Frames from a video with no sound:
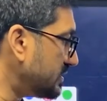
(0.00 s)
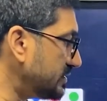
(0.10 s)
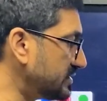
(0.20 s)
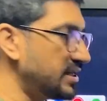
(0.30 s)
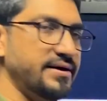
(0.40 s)

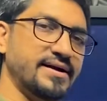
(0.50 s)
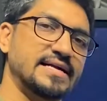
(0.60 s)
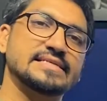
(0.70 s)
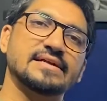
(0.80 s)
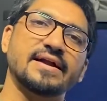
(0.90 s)

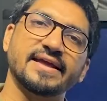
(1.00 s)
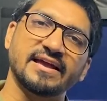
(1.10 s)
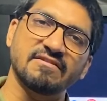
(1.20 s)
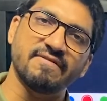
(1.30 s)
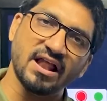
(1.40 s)
cylinder starting
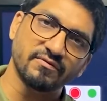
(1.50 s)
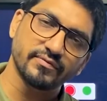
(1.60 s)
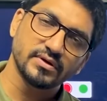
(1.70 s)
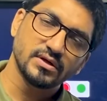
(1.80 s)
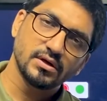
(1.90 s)
air valve.
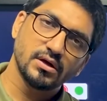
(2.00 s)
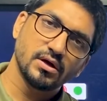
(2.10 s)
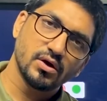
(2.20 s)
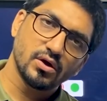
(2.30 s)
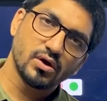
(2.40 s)

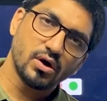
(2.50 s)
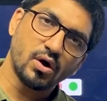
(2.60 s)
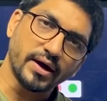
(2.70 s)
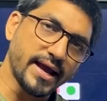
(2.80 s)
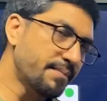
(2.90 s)

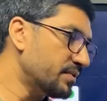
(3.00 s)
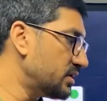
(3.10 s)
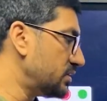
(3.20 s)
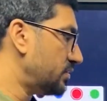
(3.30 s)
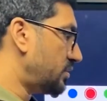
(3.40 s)
Okay,
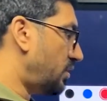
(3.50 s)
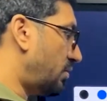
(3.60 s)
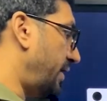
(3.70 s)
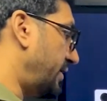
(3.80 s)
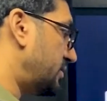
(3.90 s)

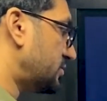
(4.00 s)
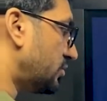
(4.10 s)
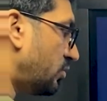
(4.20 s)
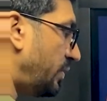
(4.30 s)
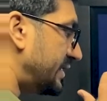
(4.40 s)
alright.
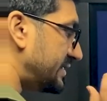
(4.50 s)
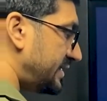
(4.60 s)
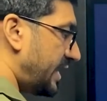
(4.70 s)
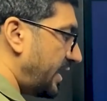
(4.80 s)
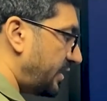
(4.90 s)
So, we will see
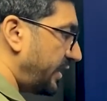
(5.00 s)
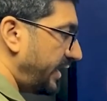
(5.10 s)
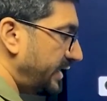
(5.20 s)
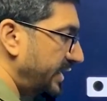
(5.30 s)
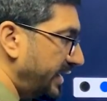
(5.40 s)
that
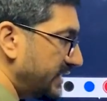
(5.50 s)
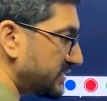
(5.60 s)
in details